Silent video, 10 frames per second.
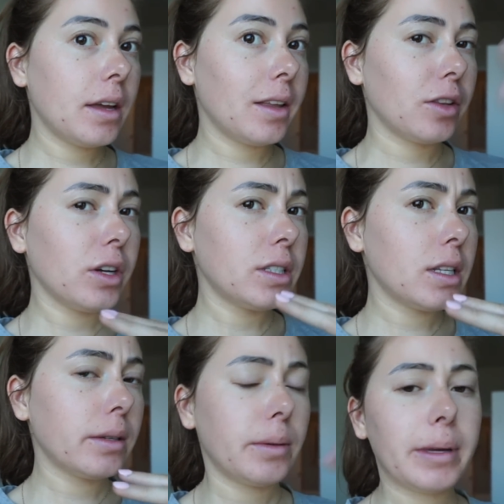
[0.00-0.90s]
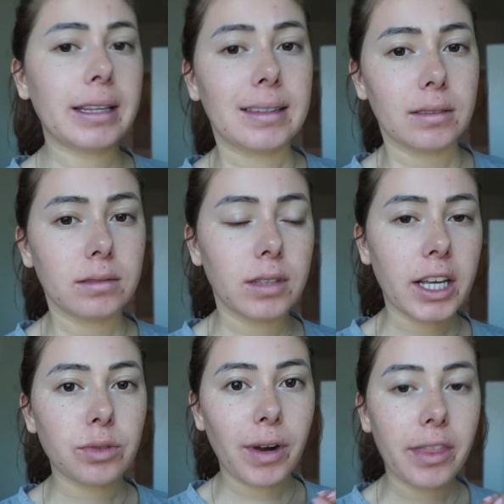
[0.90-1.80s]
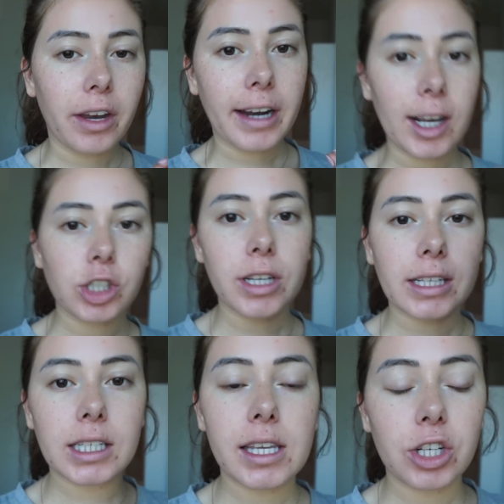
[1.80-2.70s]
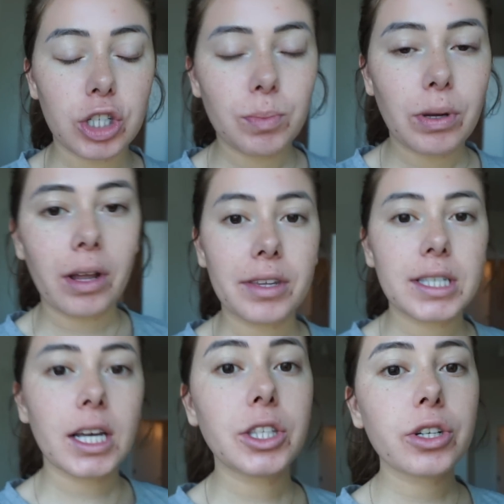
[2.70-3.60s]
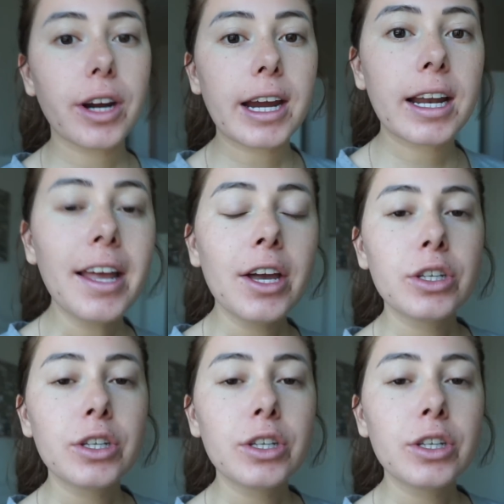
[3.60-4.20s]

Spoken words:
It looks a little bit less red than it actually is because I just put on the sunscreen.